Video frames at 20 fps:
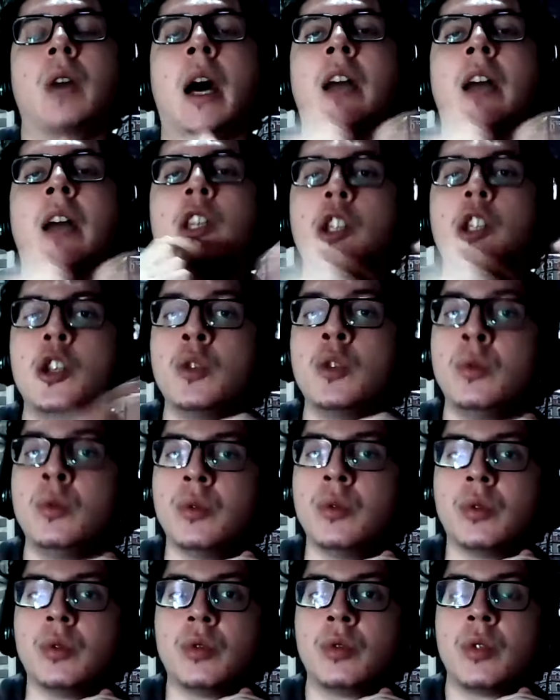I
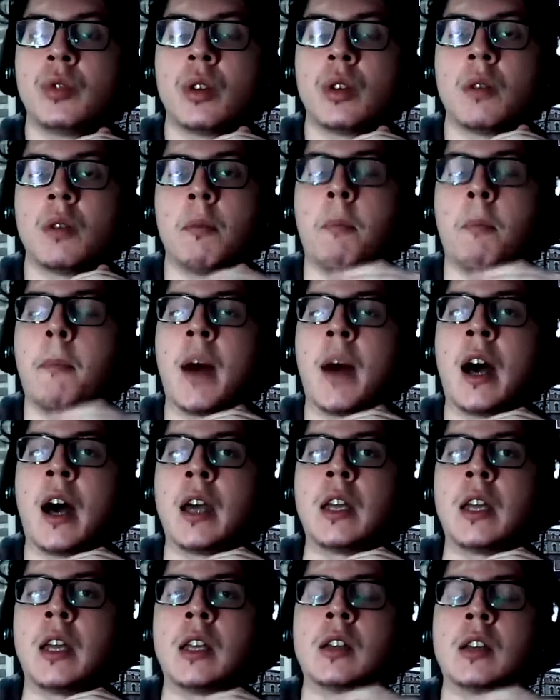used
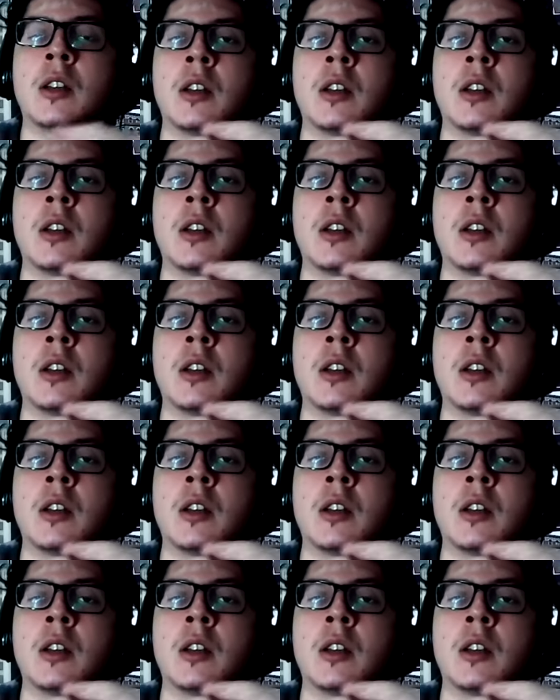my